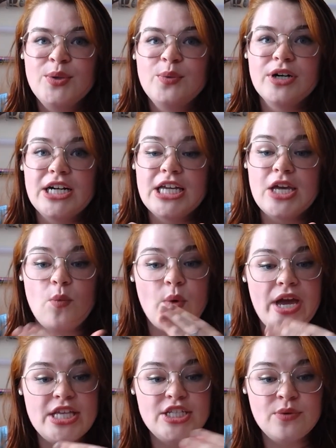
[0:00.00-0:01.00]
we're going to get
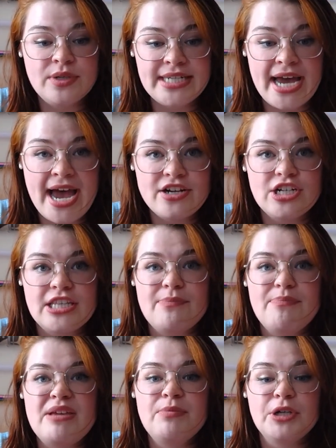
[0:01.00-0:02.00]
way too attached and
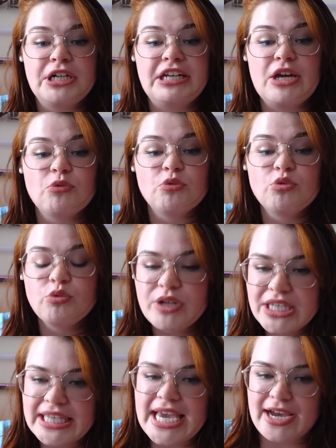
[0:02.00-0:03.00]
then people are going to get
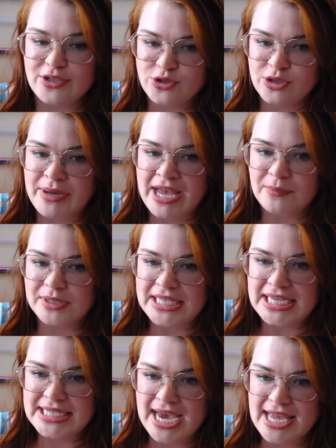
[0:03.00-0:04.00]
really extra mad when
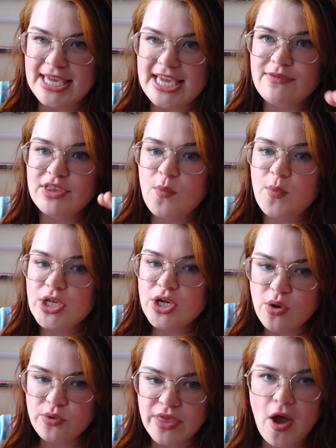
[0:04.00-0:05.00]
they die. Even though we
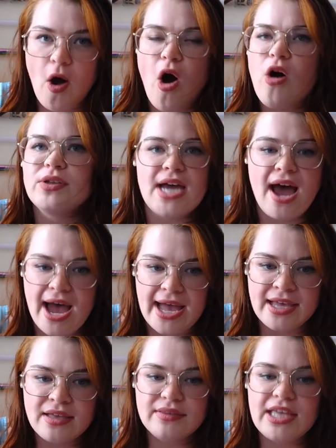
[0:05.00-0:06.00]
know they all
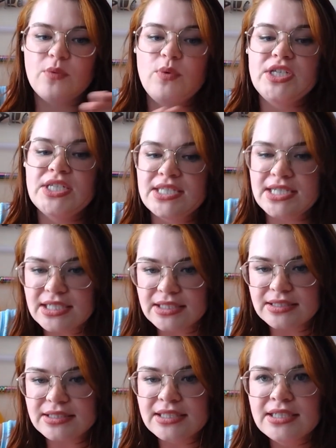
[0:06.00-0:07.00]
die, like we
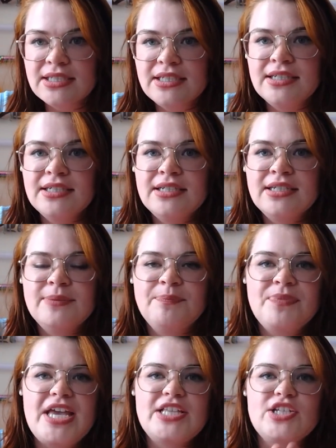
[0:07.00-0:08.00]
still
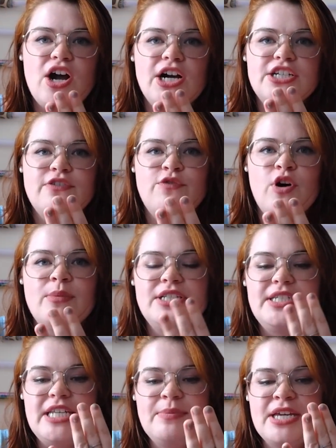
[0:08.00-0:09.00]
it's hard to form a
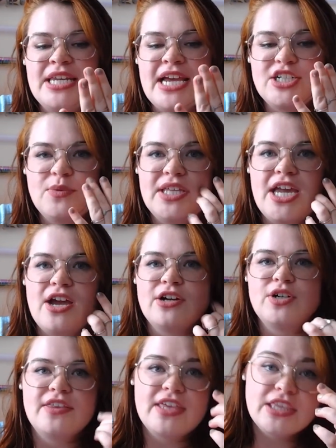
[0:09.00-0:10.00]
deep connection with a
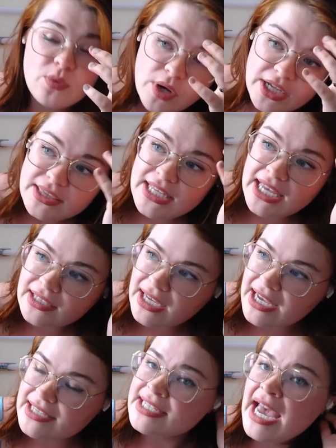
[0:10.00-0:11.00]
character. I think the one that
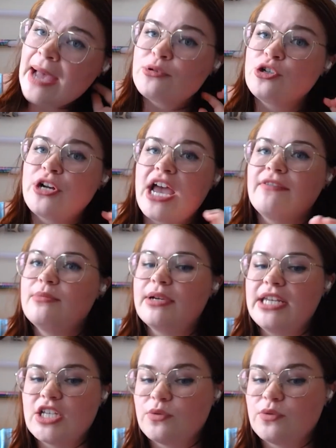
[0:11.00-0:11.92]
has captured everybody